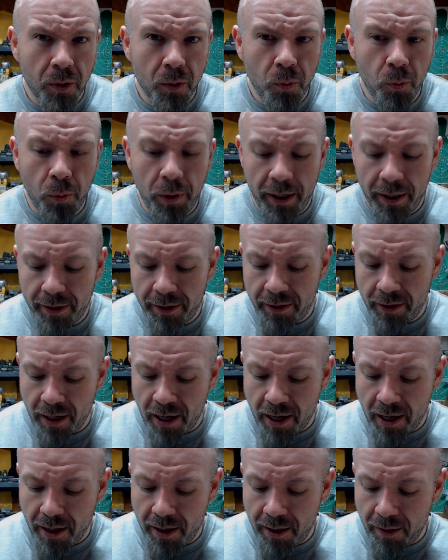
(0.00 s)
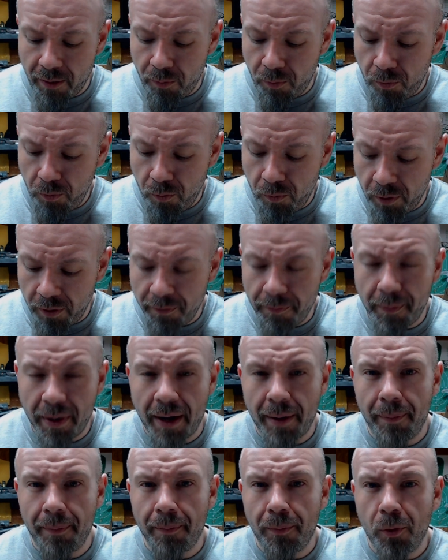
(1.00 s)
with one of
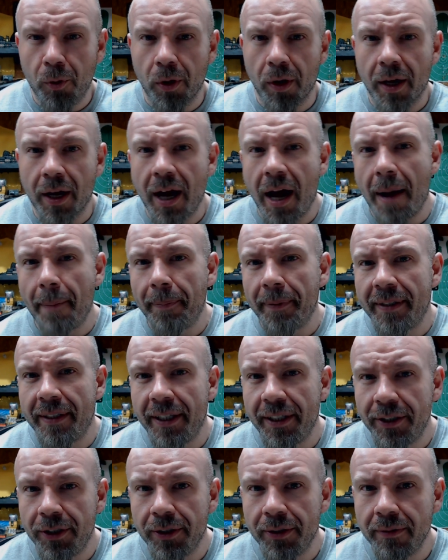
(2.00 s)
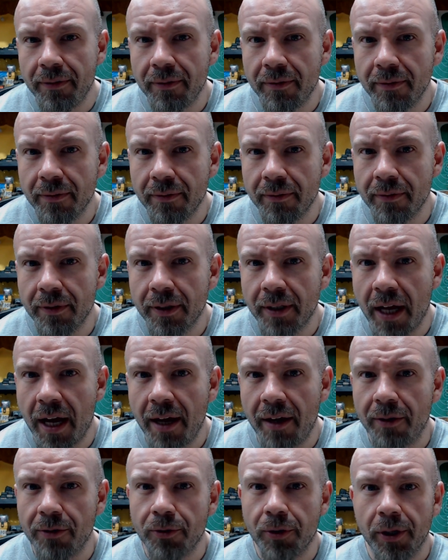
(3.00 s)
my more competition
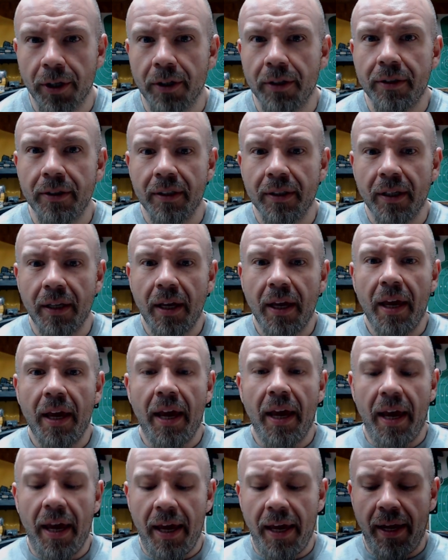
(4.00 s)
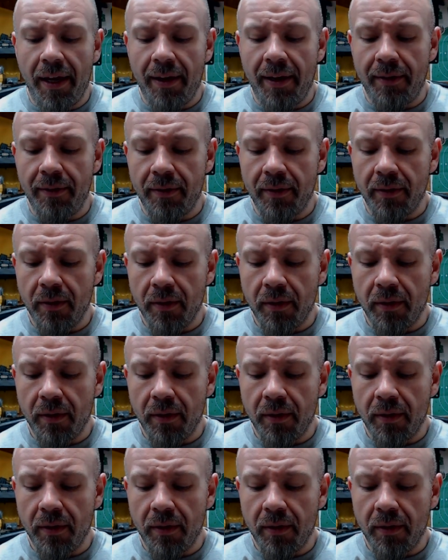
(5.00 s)
style triggers, and